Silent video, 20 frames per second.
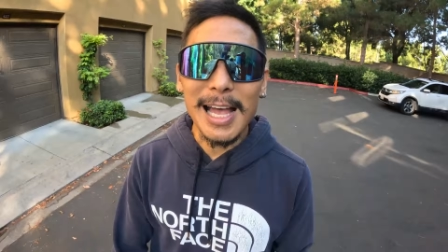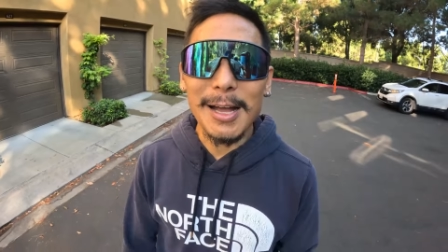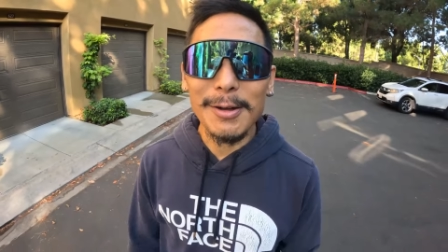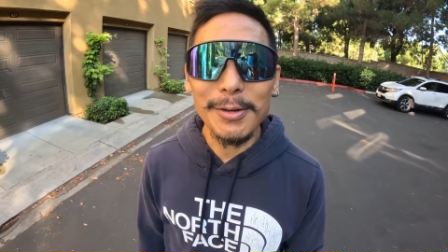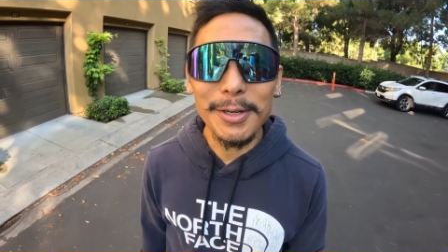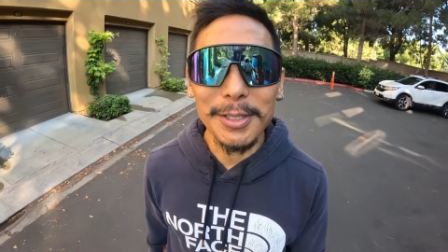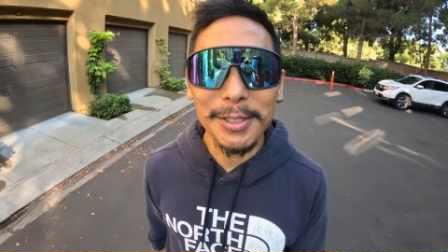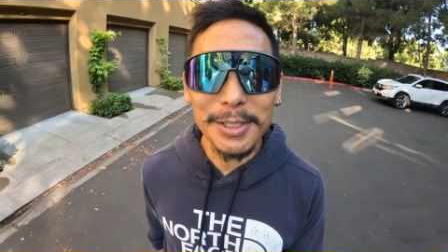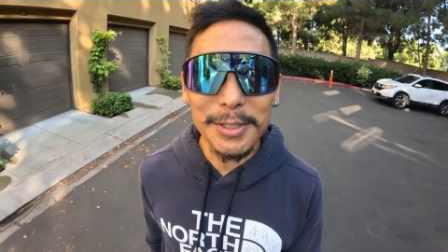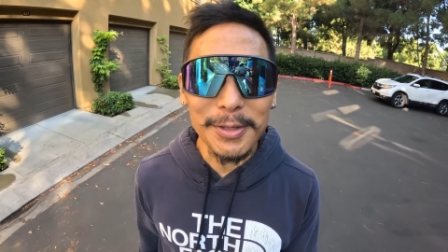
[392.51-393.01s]
I'm
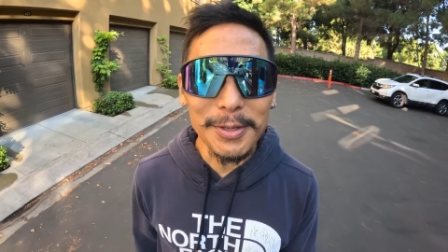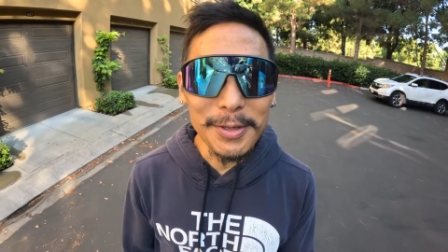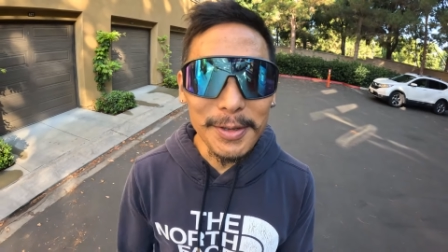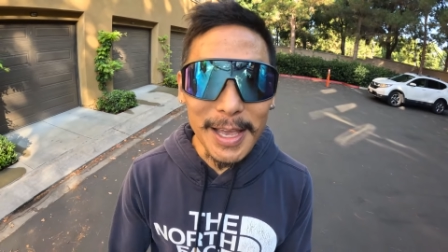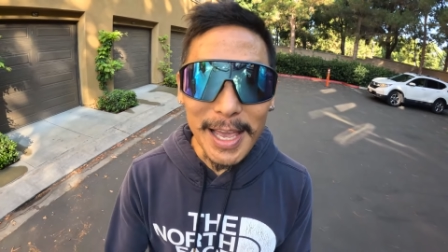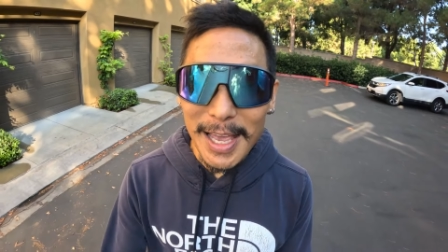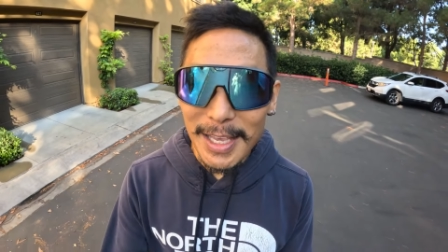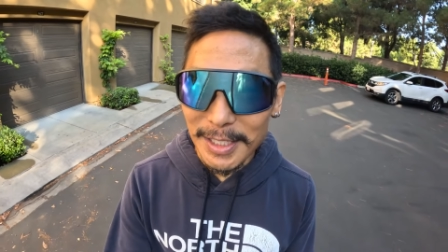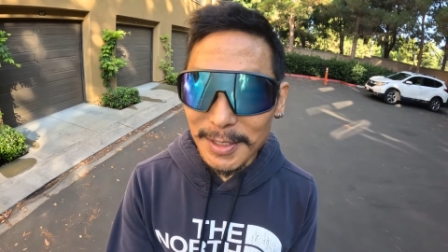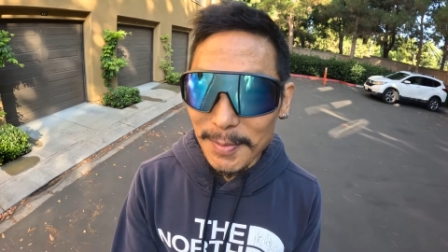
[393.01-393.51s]
gonna do
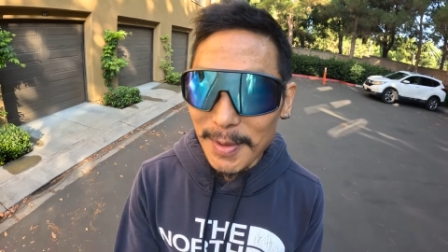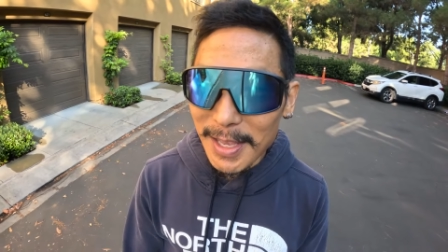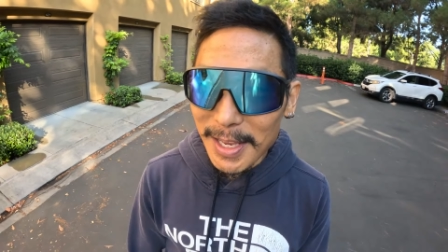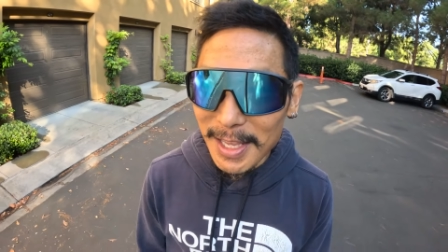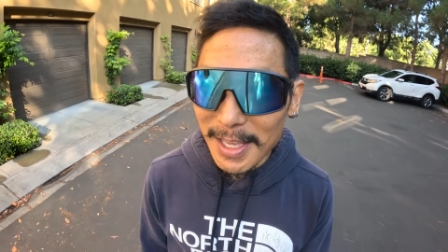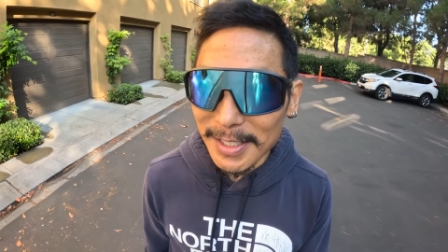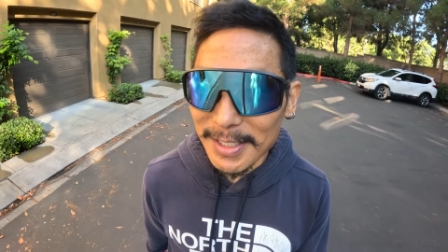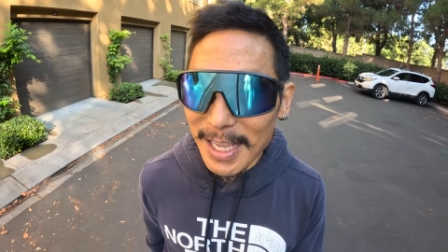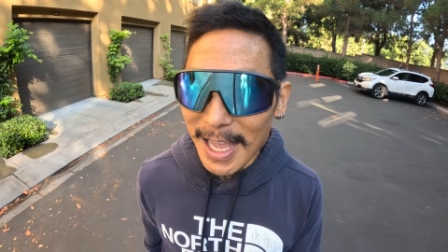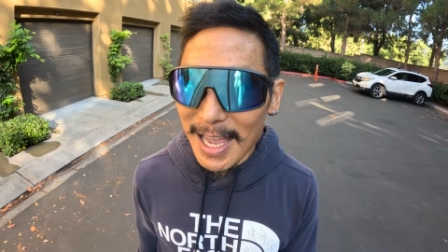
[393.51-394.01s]
as
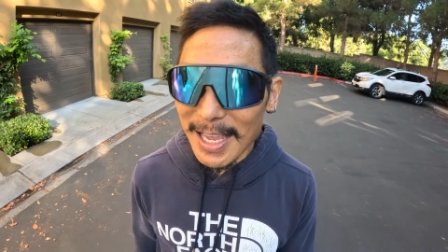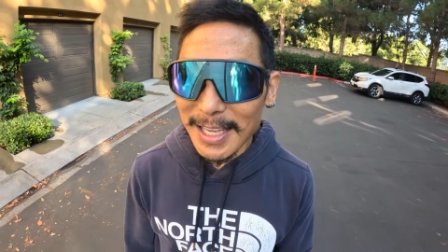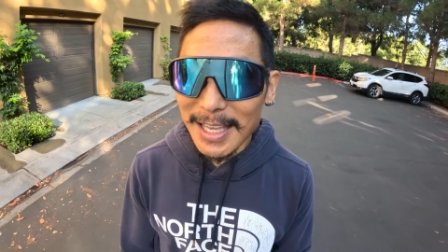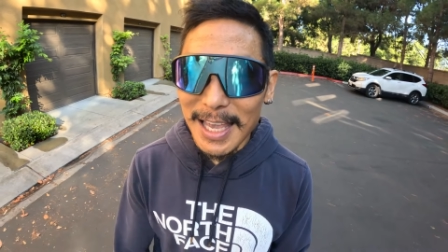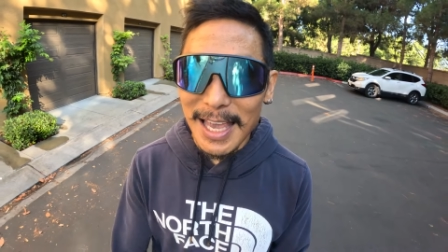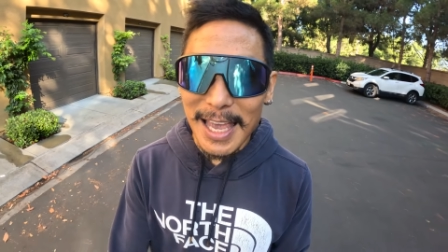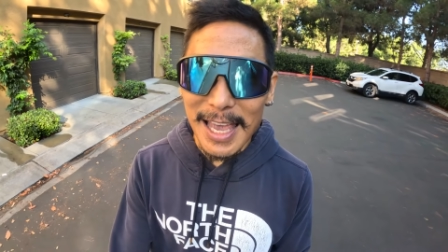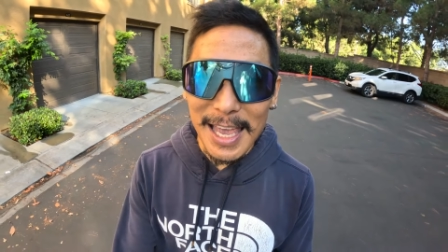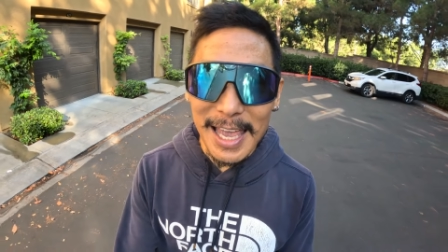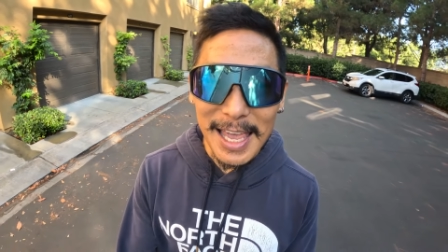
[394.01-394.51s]
many as I
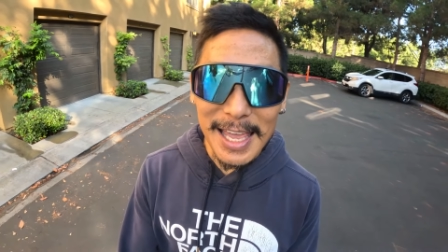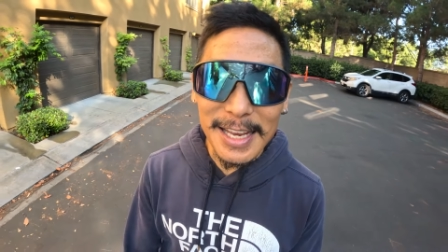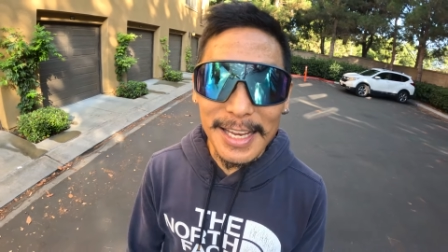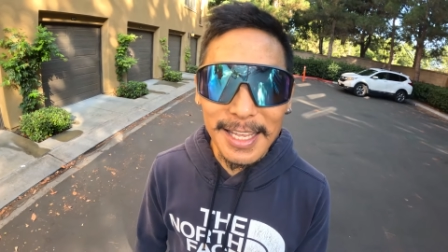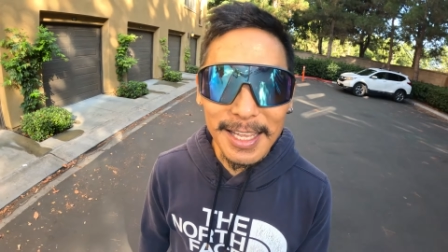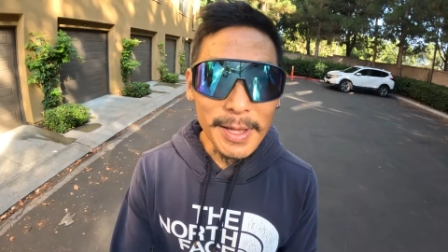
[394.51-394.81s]
can,